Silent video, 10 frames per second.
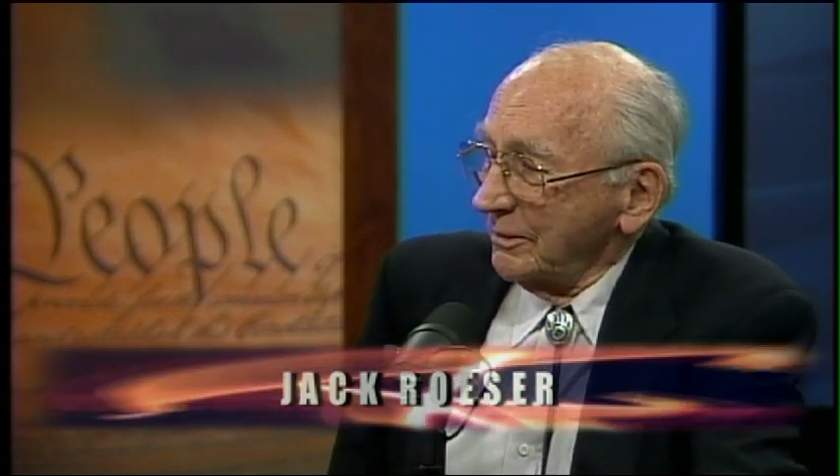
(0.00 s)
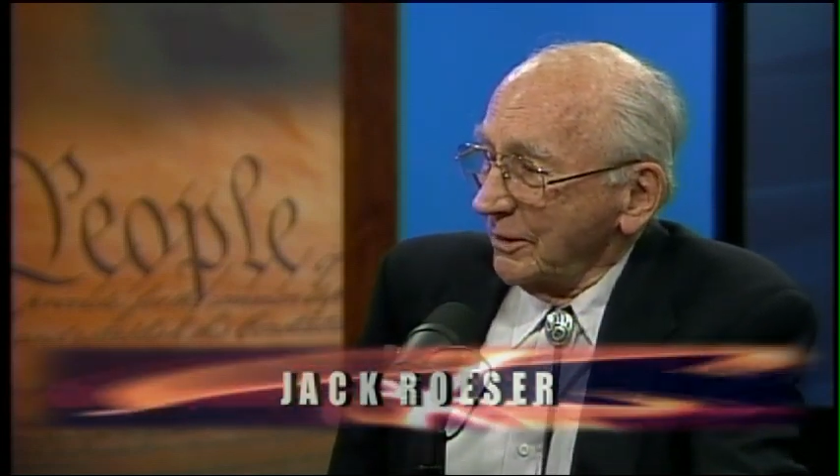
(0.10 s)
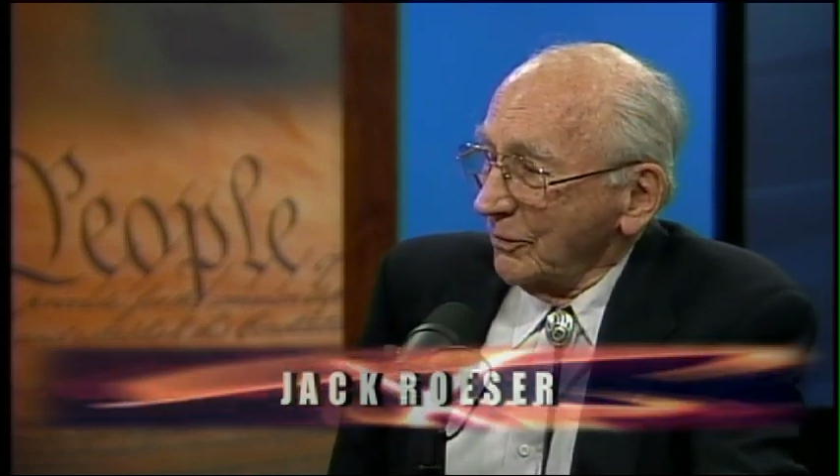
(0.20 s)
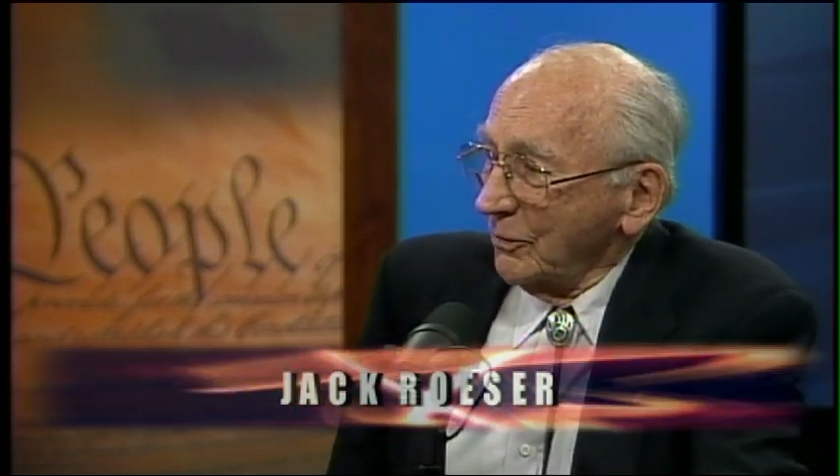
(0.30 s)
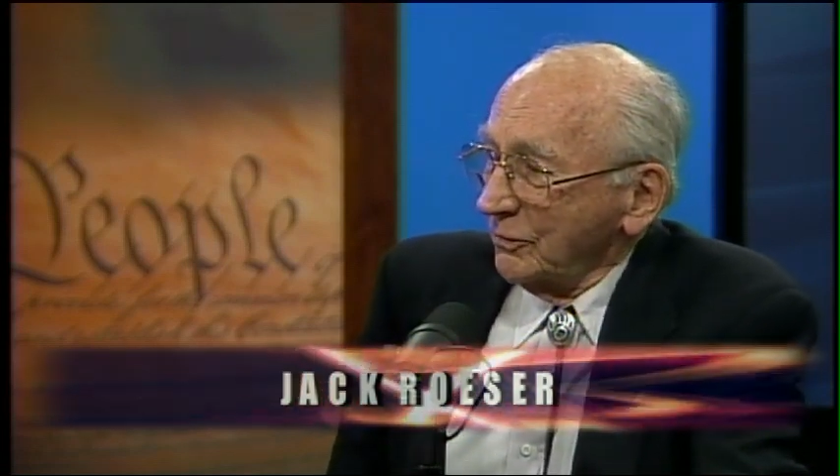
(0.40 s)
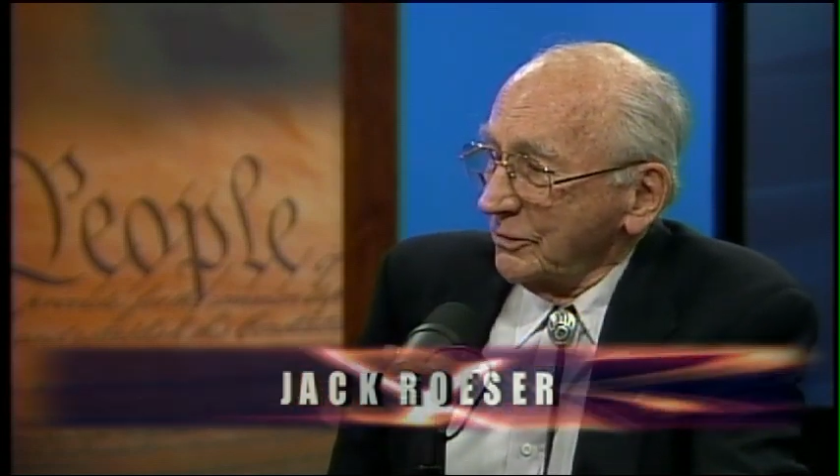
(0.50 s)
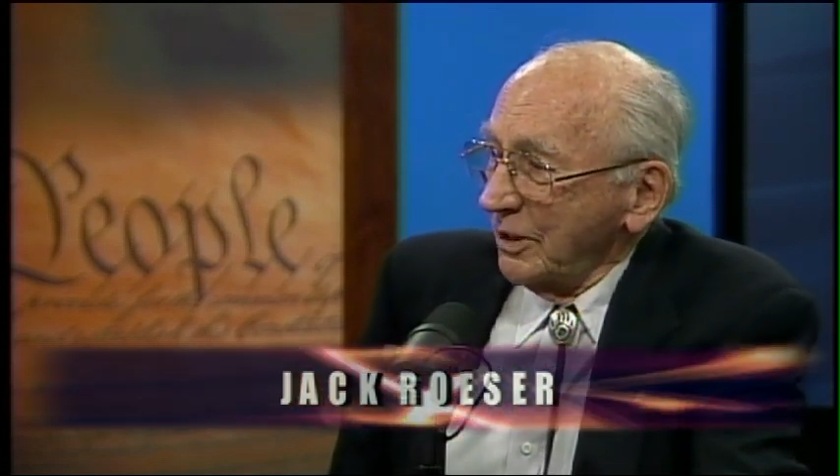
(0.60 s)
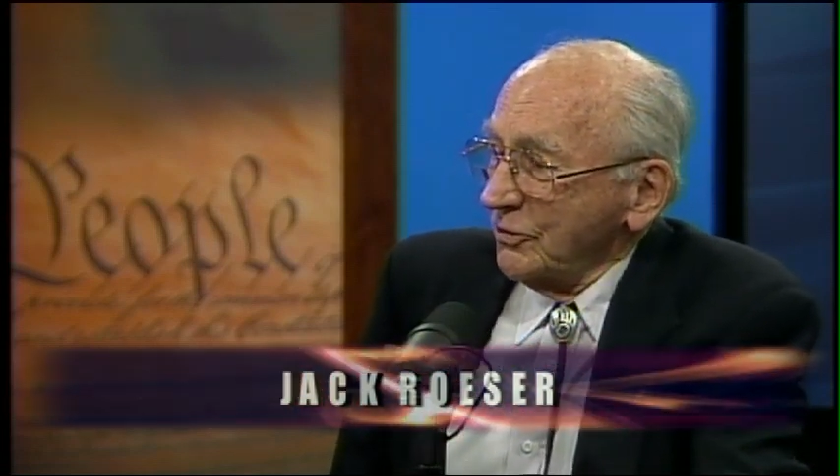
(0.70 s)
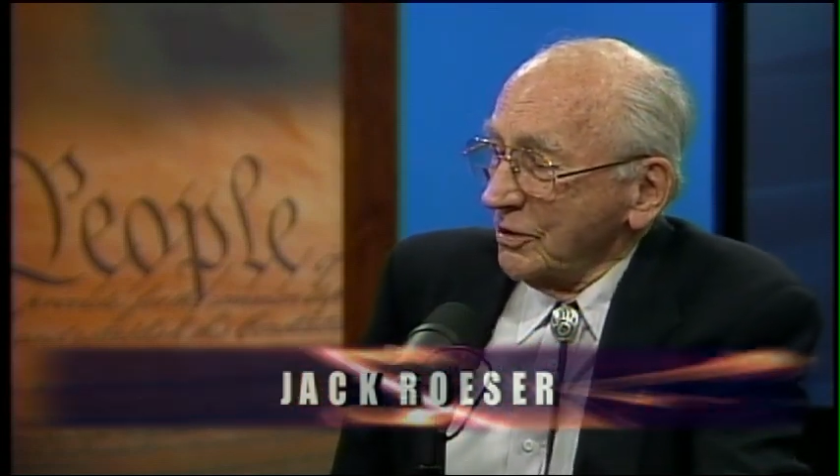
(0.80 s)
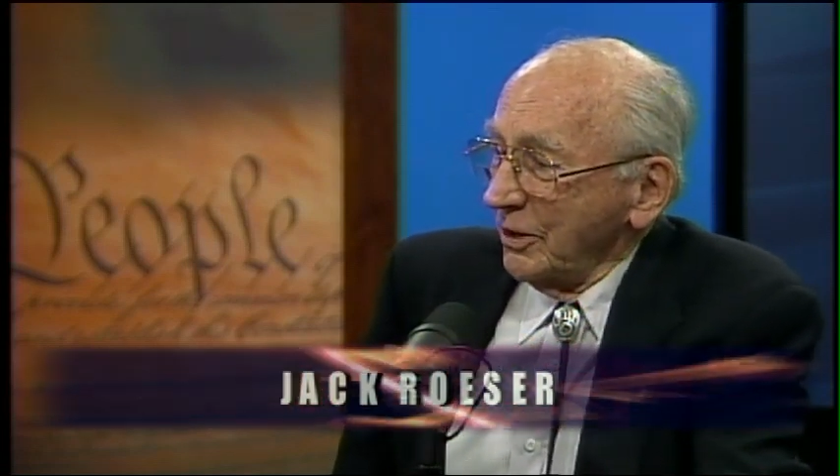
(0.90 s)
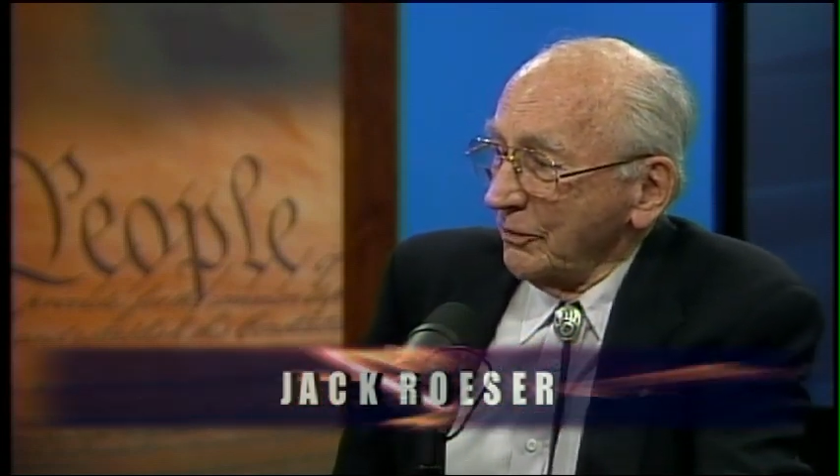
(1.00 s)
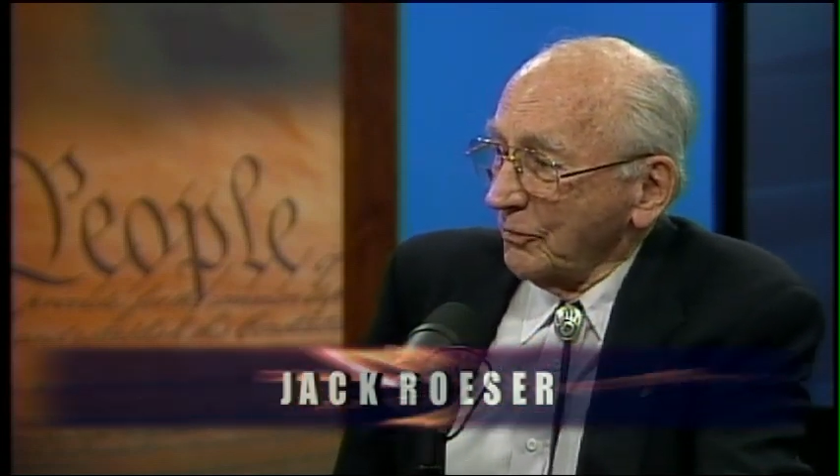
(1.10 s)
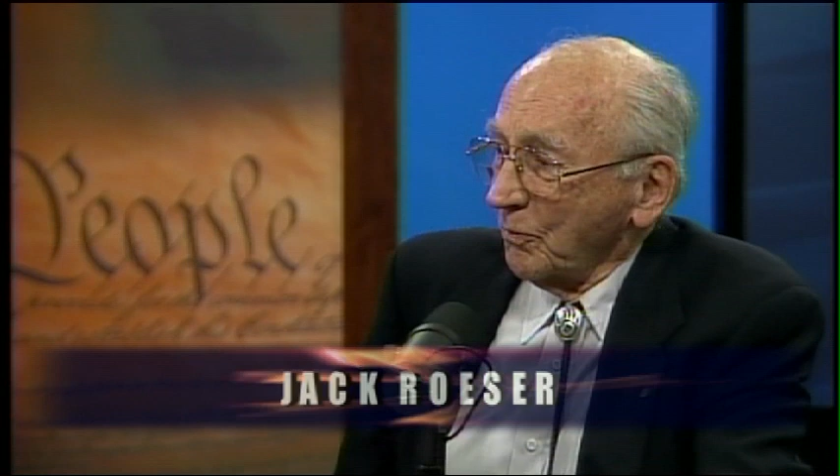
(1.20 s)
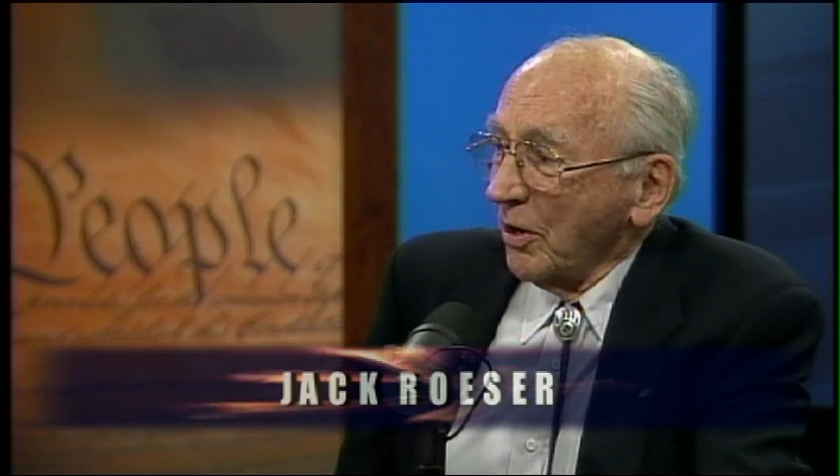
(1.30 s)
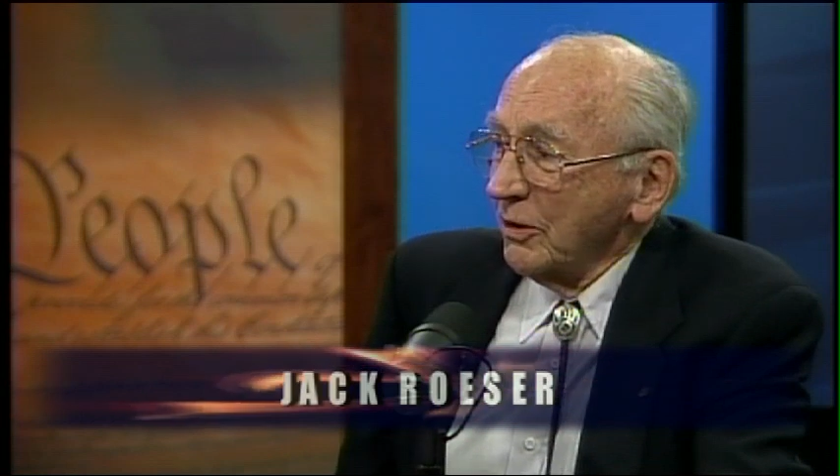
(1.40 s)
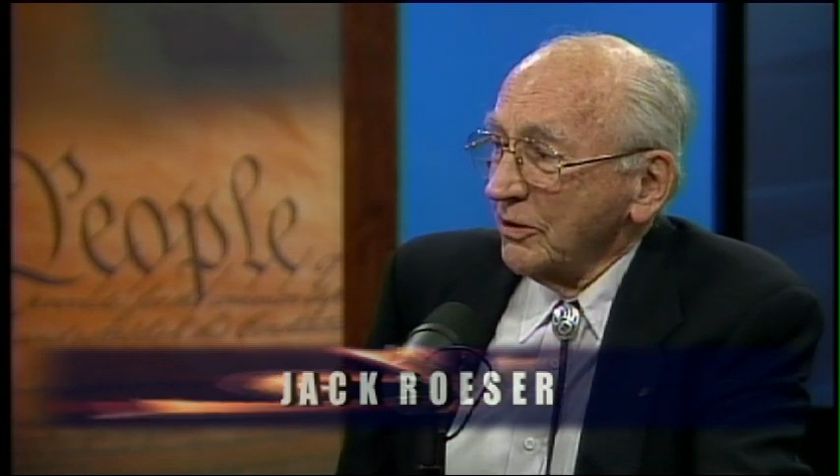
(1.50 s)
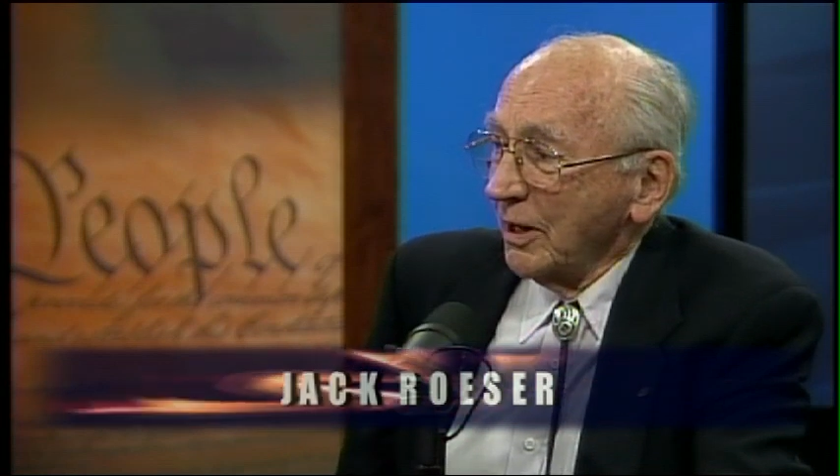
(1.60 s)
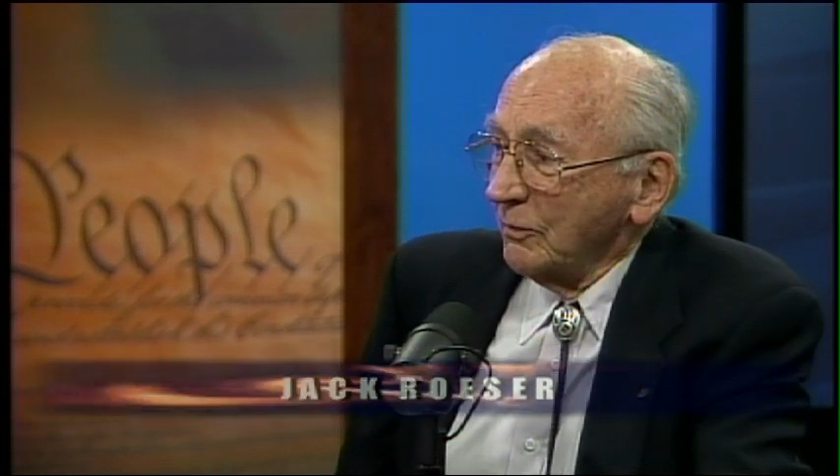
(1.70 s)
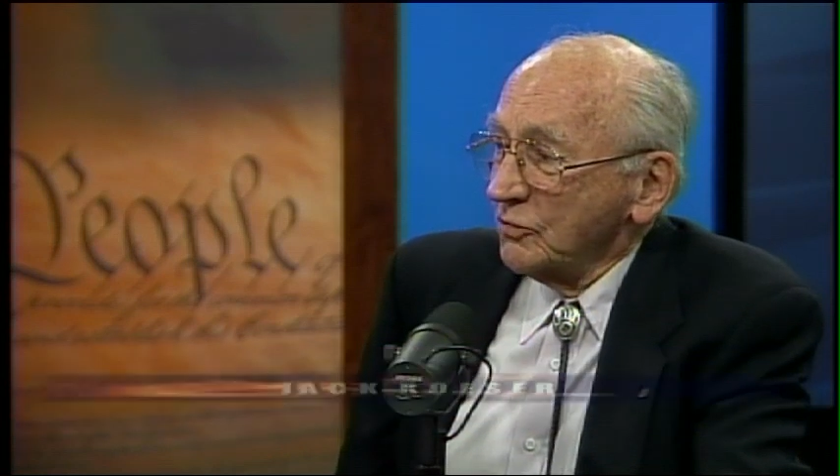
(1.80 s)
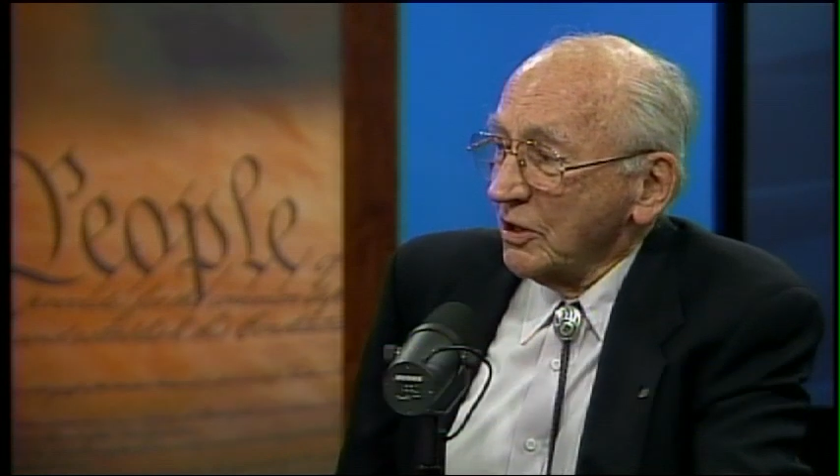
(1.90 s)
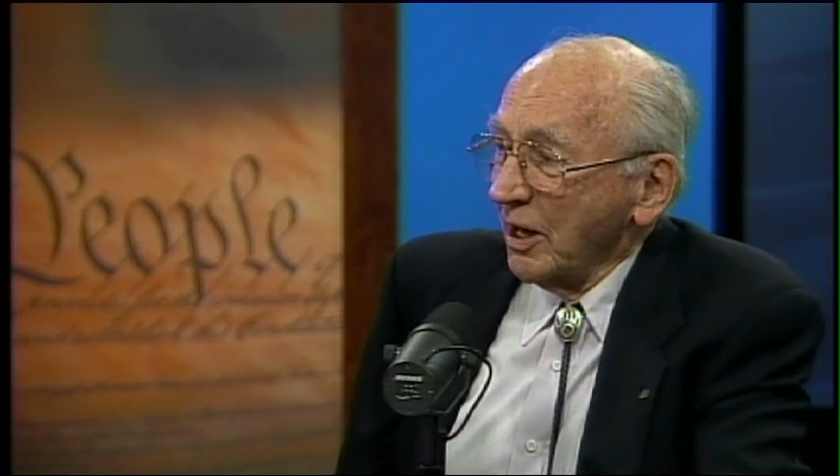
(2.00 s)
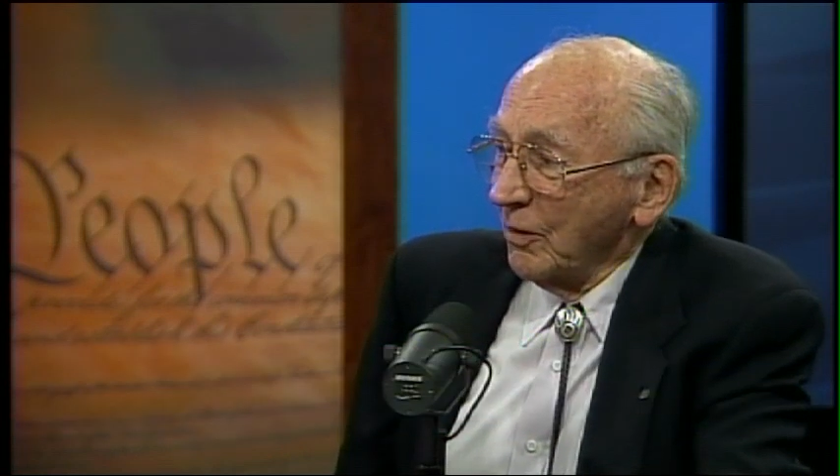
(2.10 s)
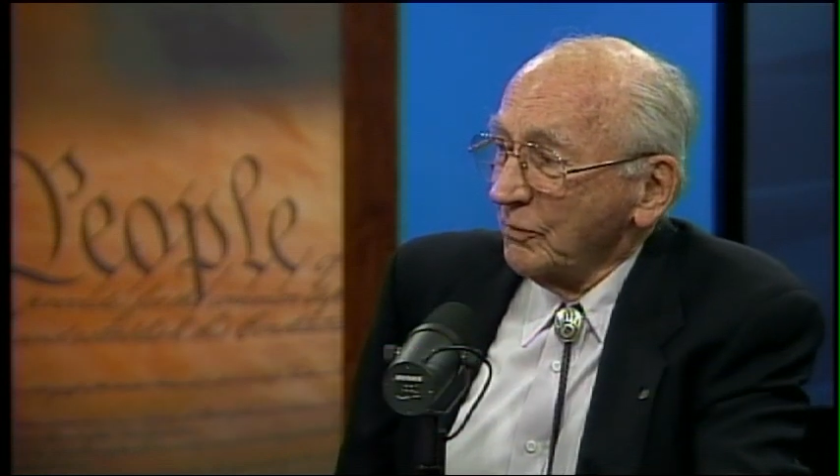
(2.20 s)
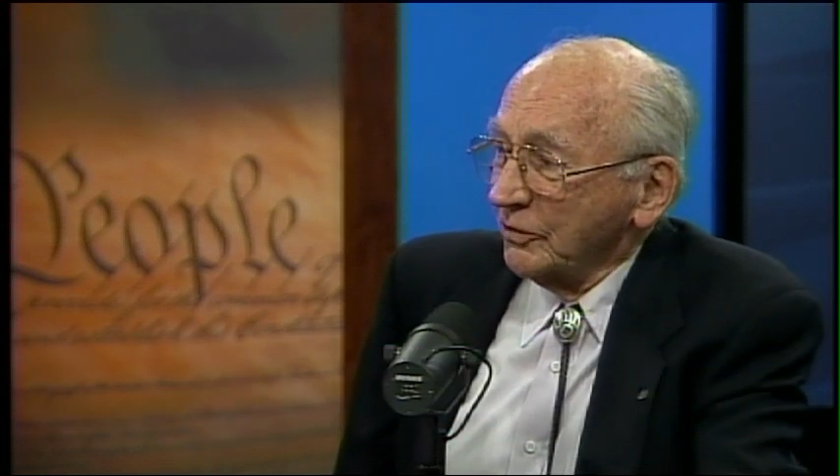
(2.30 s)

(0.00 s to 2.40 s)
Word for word: You know, teaching is a part-time job.